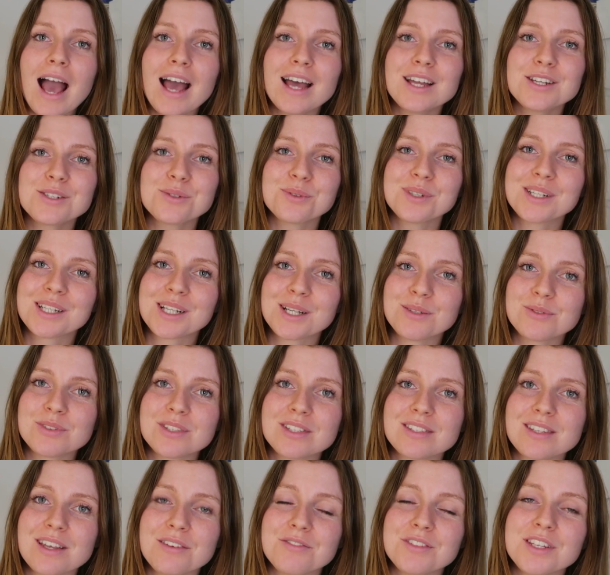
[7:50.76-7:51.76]
And when it comes to
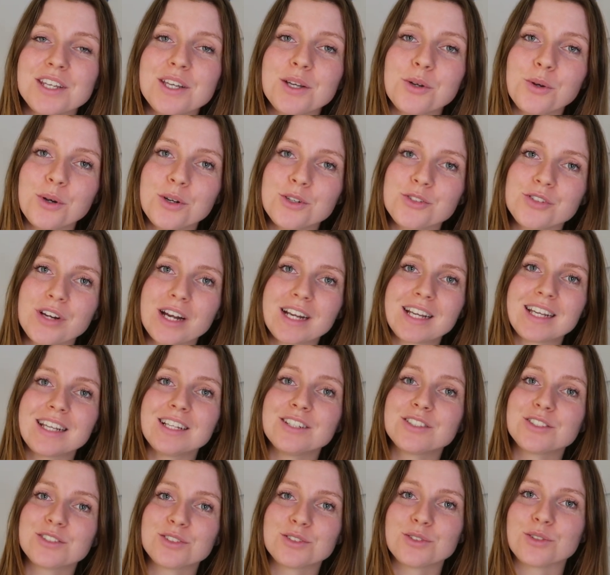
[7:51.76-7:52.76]
safety, CoinTracking
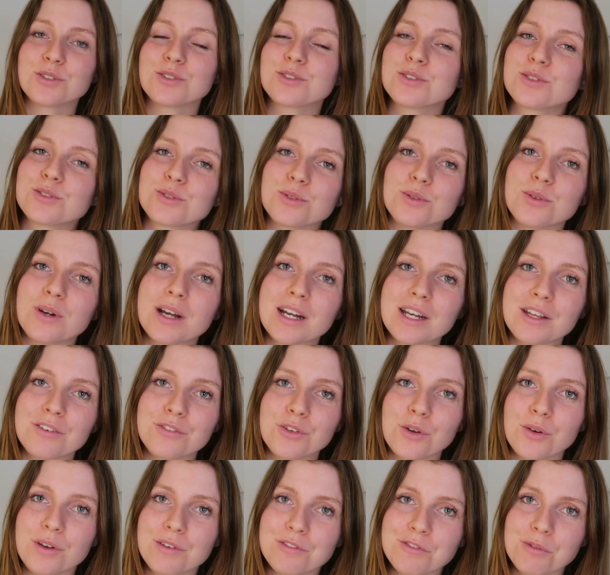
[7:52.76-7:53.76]
does not store any of
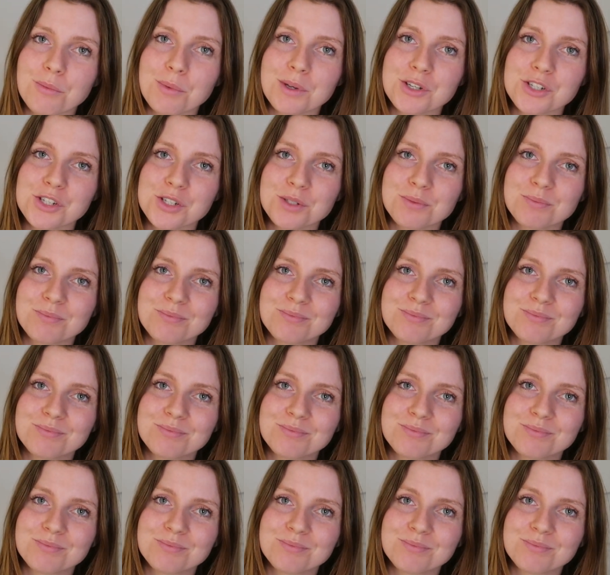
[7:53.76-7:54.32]
your information.